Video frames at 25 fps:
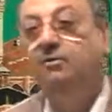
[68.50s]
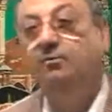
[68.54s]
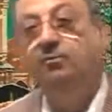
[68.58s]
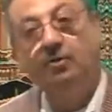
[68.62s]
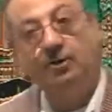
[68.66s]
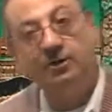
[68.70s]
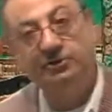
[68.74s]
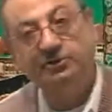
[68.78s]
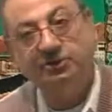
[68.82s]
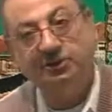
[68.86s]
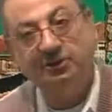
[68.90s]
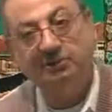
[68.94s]

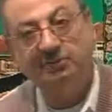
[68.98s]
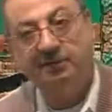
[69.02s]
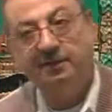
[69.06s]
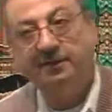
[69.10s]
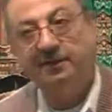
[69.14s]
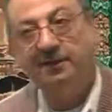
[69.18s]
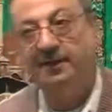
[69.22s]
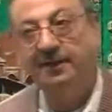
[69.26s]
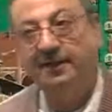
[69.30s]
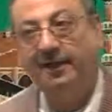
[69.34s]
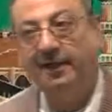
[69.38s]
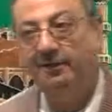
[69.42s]
Watch it, brother,
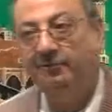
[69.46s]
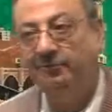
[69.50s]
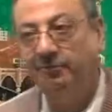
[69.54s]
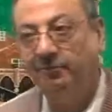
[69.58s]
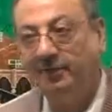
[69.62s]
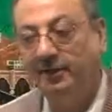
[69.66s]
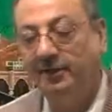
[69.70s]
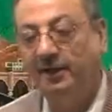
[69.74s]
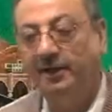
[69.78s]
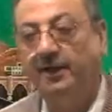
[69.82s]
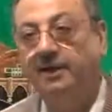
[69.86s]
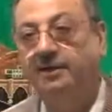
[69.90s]

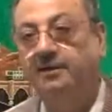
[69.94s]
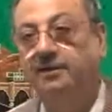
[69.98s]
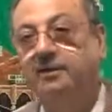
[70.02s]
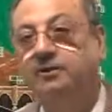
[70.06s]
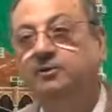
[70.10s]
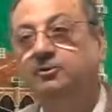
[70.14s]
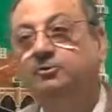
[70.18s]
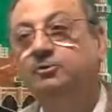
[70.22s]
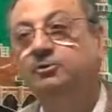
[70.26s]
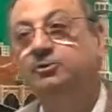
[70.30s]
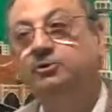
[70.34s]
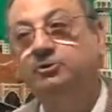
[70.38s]
carefully, and
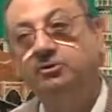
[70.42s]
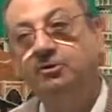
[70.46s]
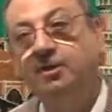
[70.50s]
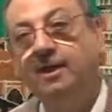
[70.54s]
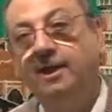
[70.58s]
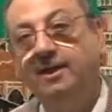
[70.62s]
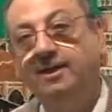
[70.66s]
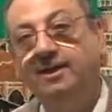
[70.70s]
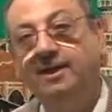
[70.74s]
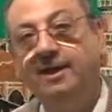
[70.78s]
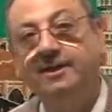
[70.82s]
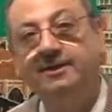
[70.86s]
you should
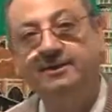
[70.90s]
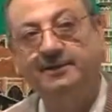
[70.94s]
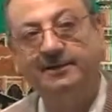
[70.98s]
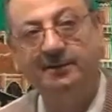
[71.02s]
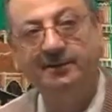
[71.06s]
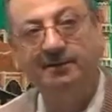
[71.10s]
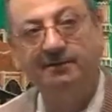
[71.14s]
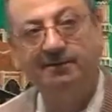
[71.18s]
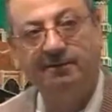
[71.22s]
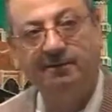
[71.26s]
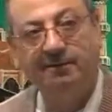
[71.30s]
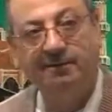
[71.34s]
highlight
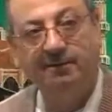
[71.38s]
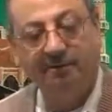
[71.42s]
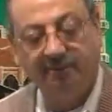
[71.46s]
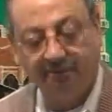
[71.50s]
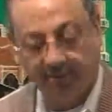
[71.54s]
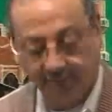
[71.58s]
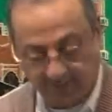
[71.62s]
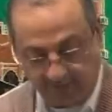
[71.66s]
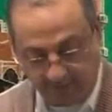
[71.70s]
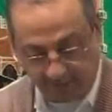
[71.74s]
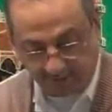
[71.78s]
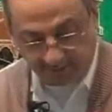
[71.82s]
it,
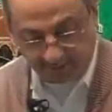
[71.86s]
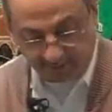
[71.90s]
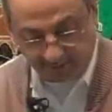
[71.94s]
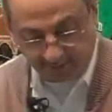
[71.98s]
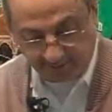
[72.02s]
okay?